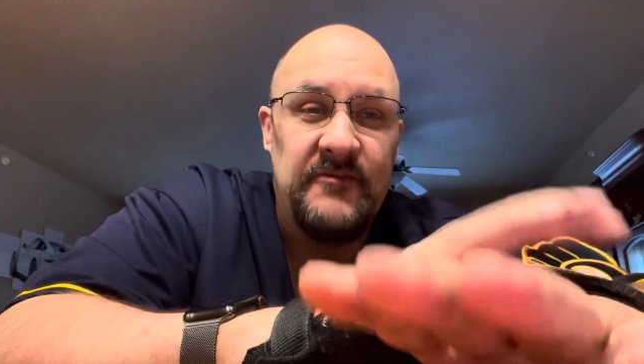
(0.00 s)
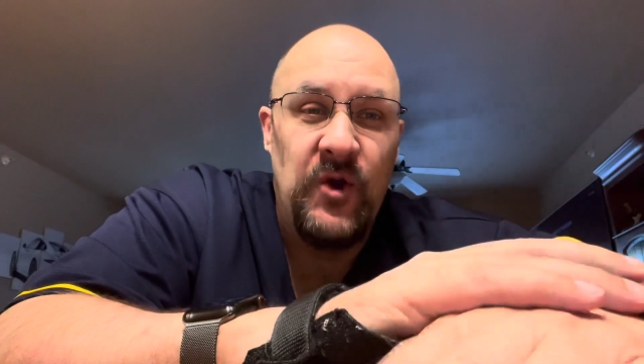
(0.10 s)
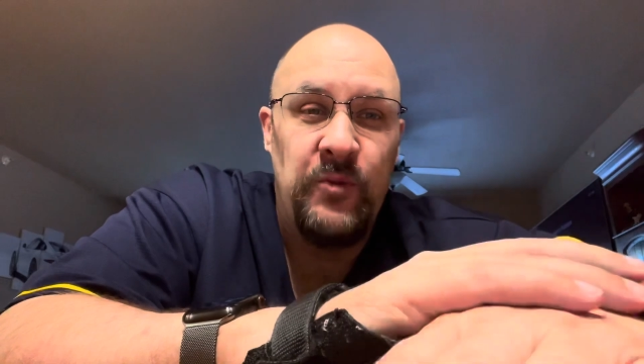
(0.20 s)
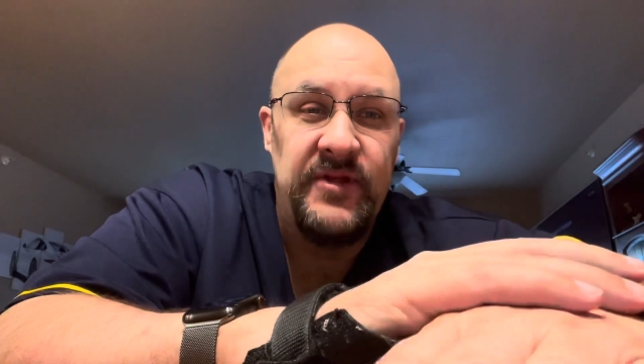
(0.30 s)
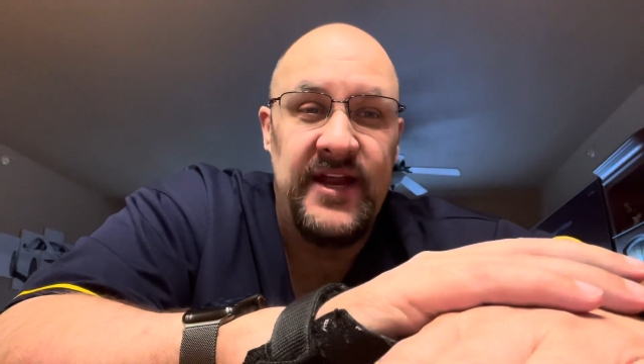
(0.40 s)

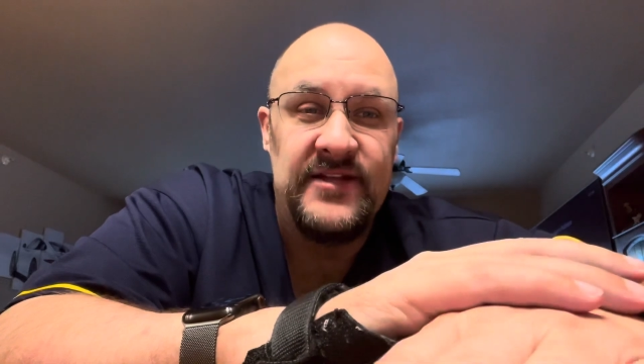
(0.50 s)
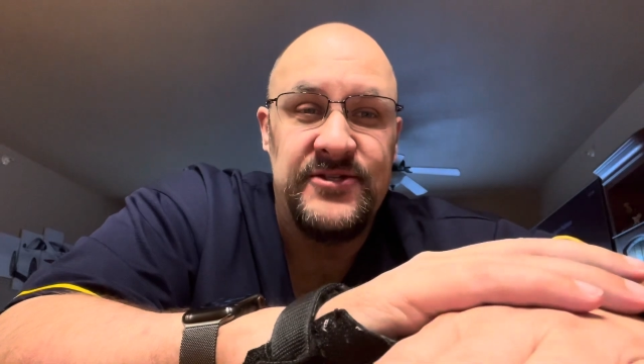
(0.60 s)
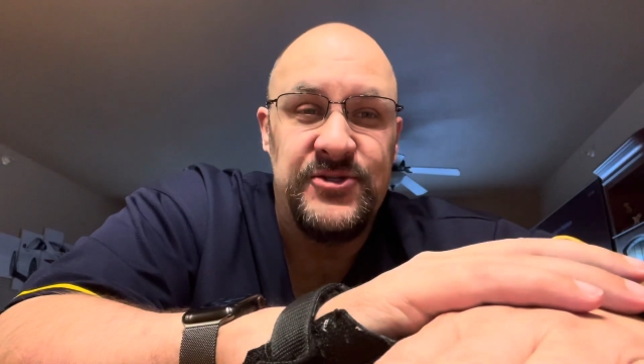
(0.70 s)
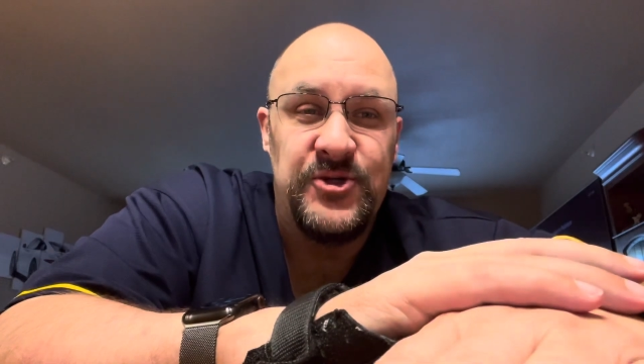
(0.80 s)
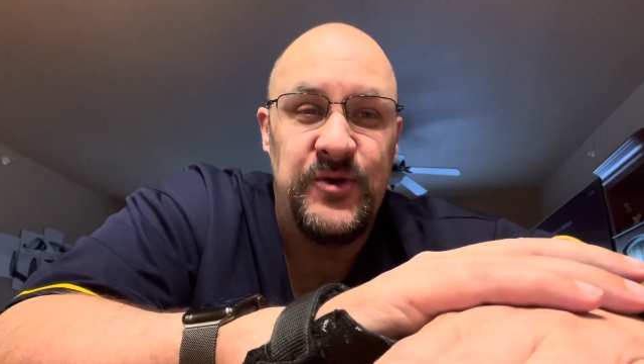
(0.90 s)
hope that
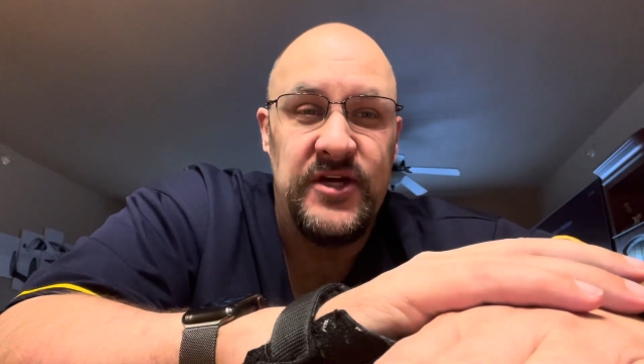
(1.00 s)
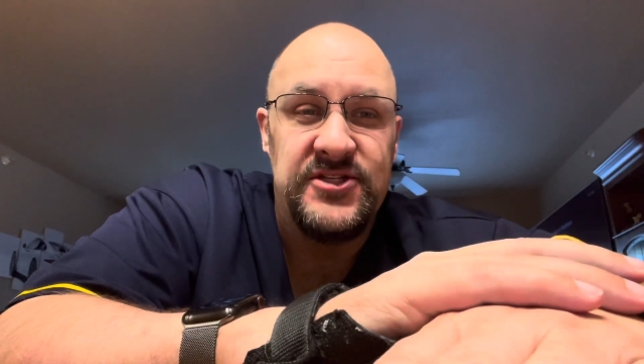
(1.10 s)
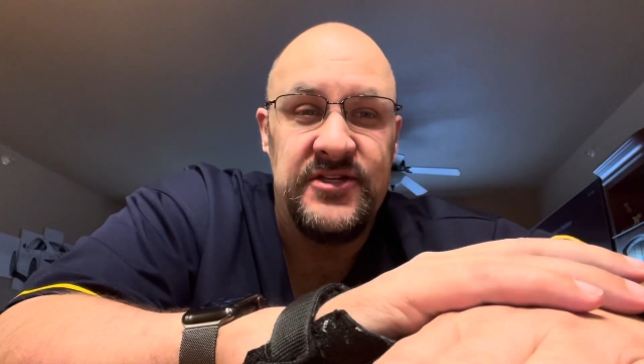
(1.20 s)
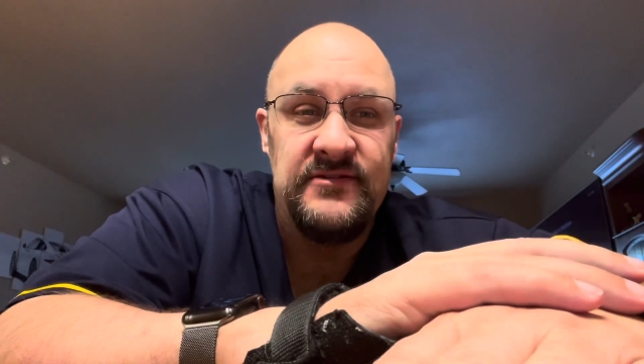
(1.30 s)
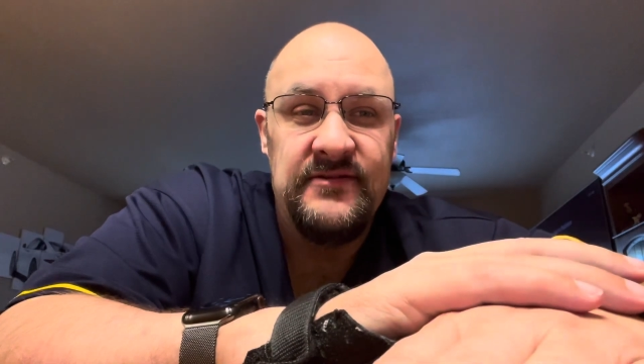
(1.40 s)
answers your
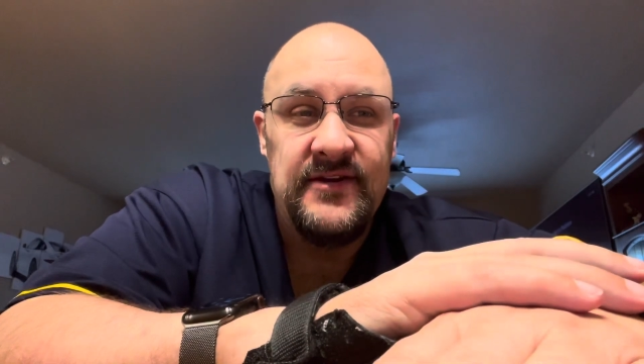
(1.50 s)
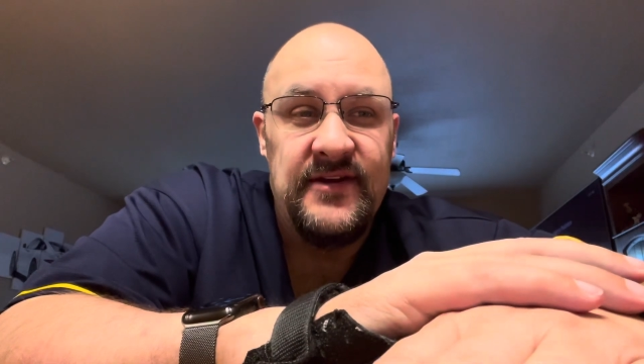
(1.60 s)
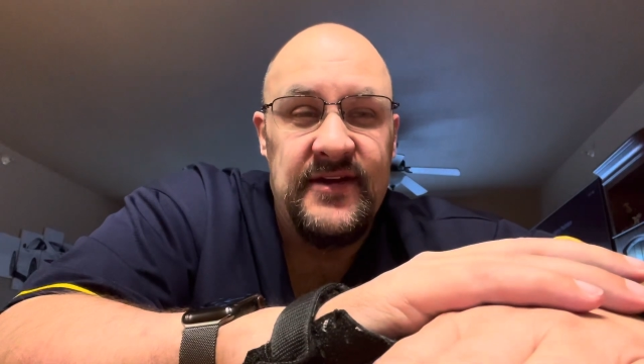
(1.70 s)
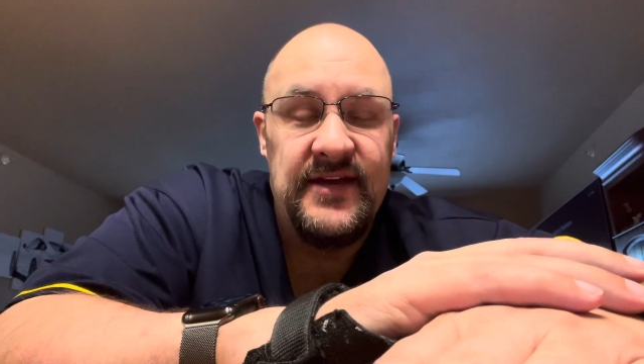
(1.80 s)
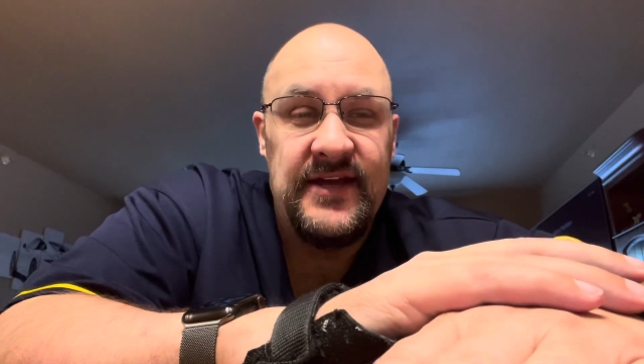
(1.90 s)
question,
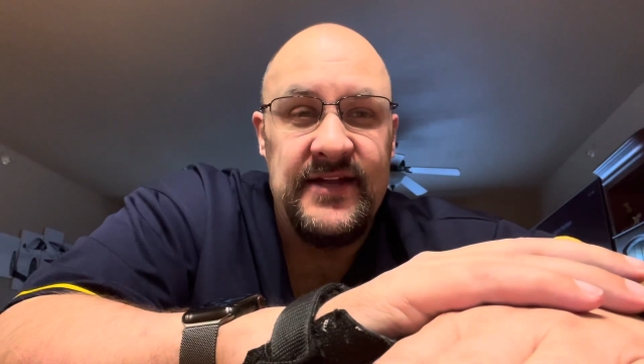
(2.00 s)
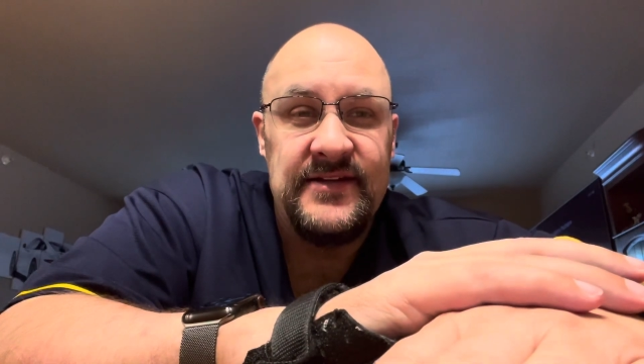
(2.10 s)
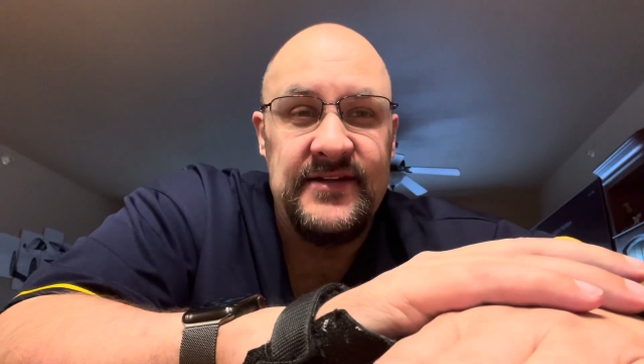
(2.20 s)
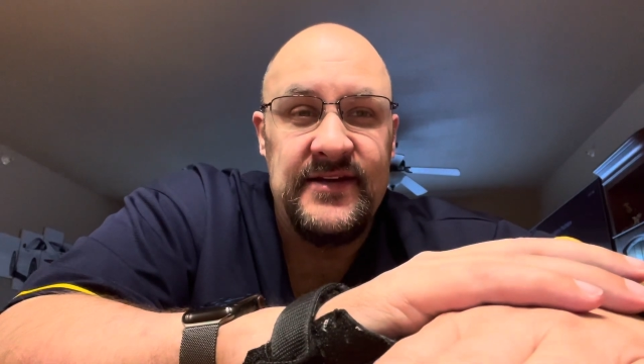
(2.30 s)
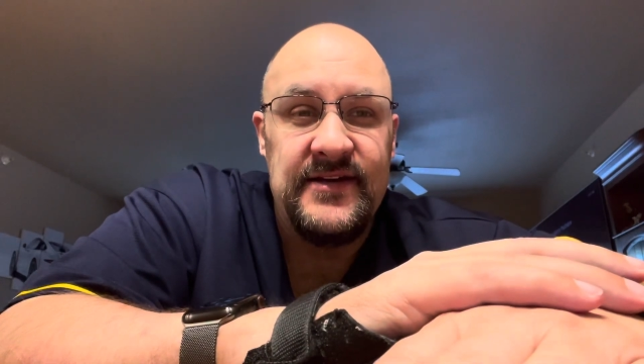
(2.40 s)

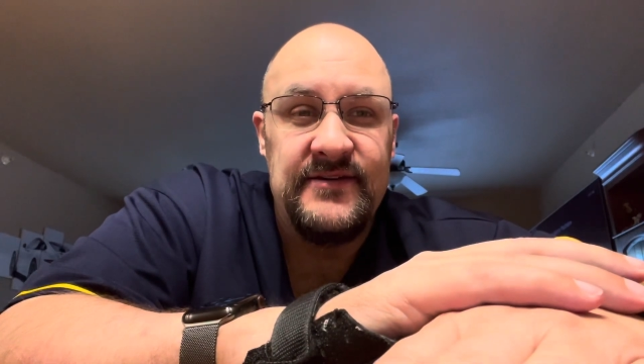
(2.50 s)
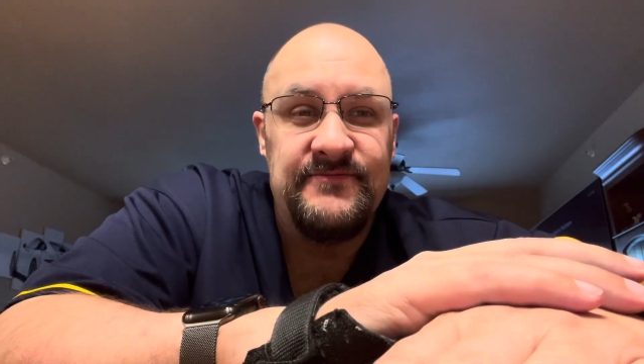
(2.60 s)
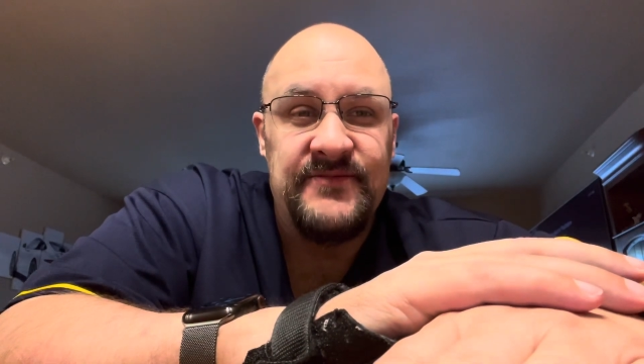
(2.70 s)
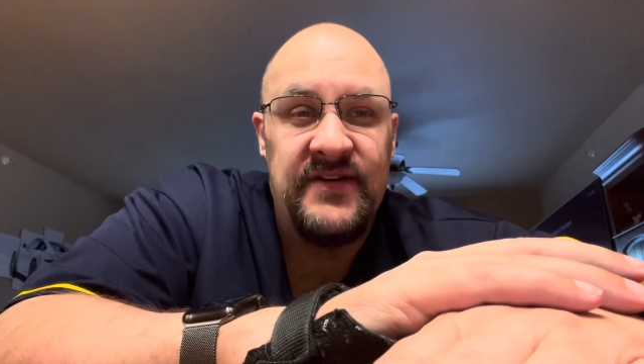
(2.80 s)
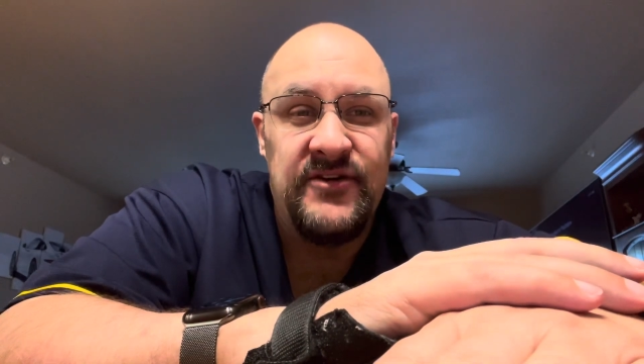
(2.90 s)
and
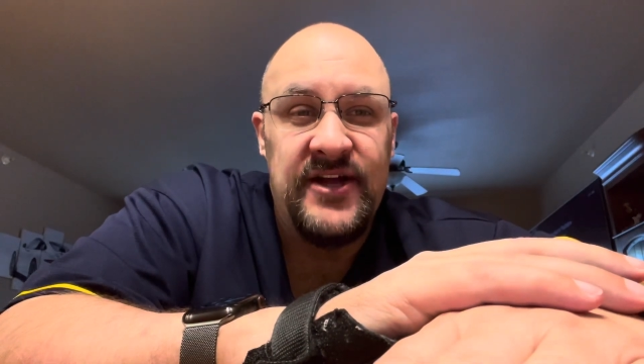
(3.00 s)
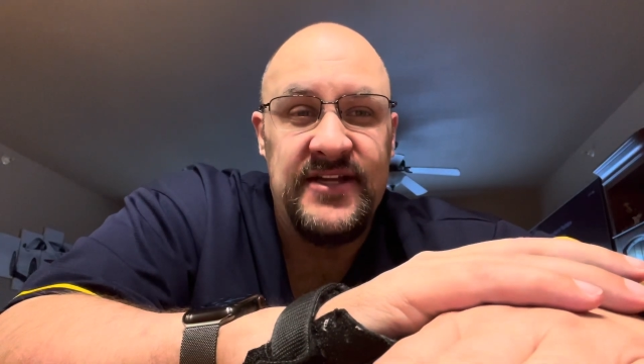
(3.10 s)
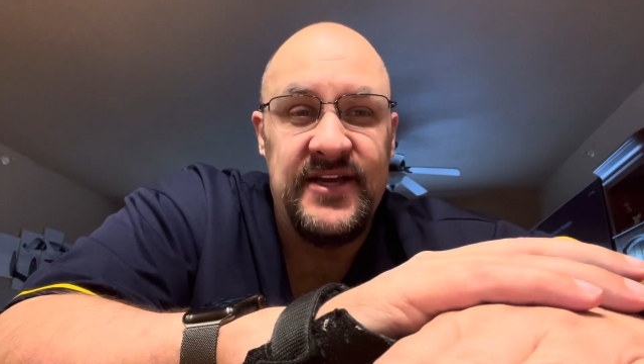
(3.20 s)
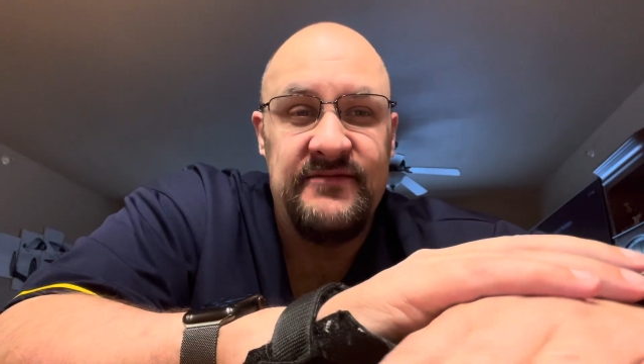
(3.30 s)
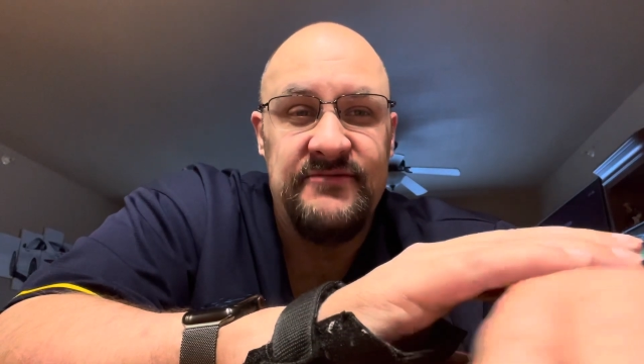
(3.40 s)
have a great
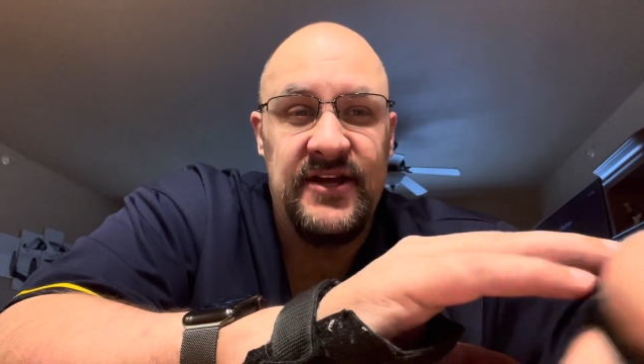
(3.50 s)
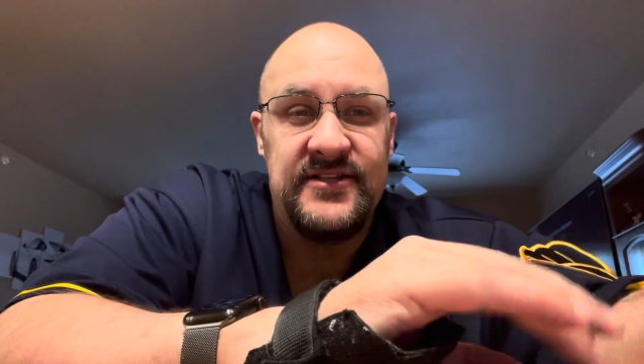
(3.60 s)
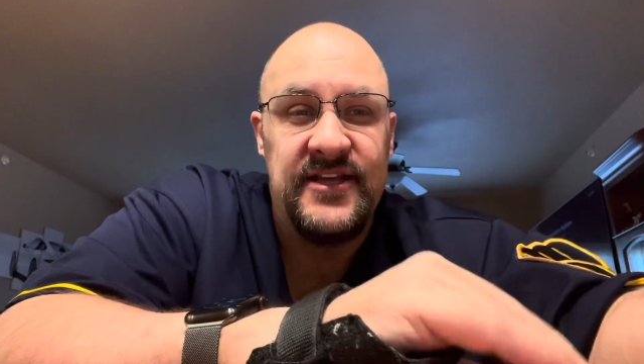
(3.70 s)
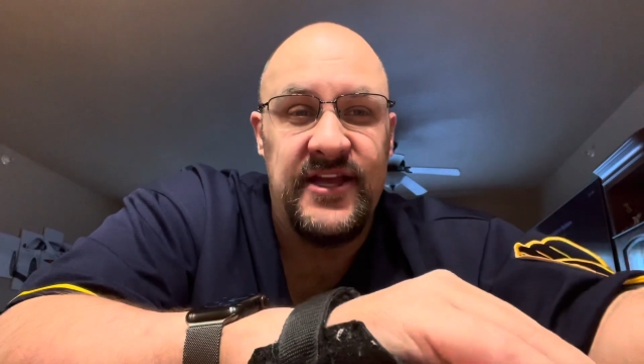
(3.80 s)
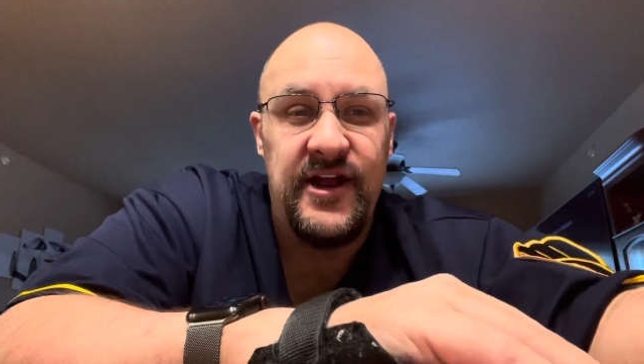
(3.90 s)
day. You guys
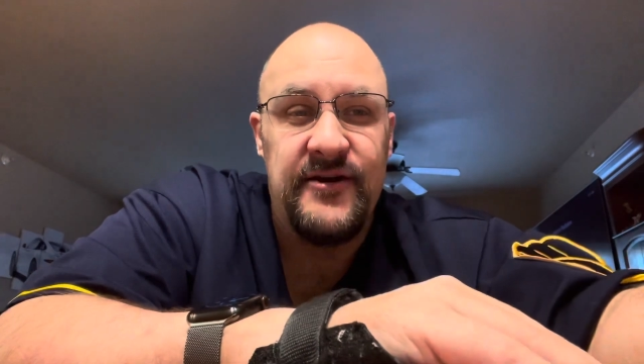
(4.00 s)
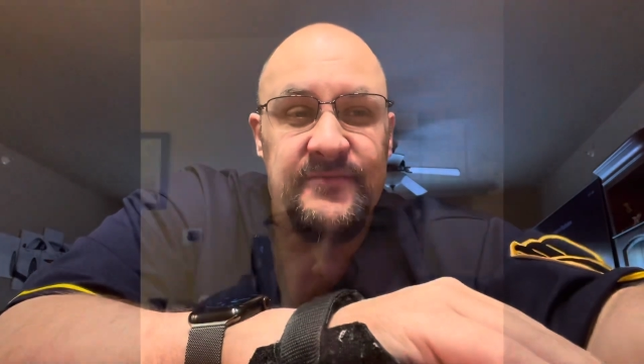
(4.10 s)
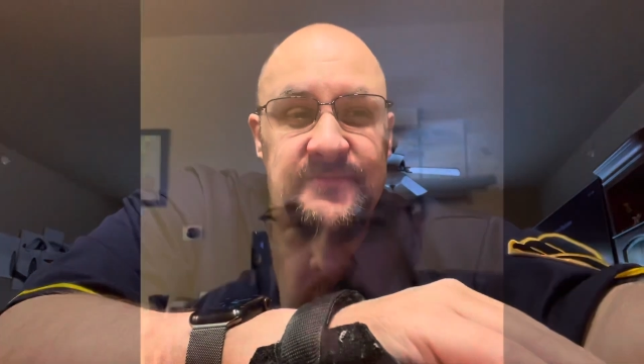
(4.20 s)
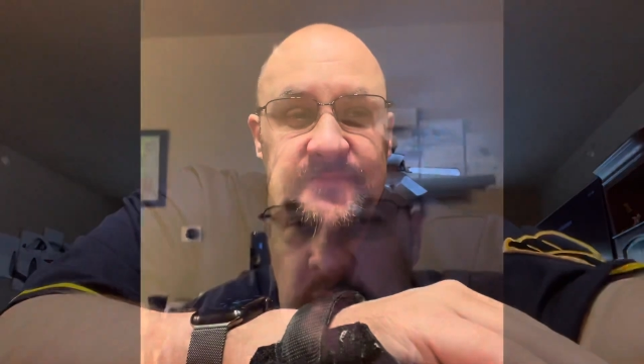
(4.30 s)
take care.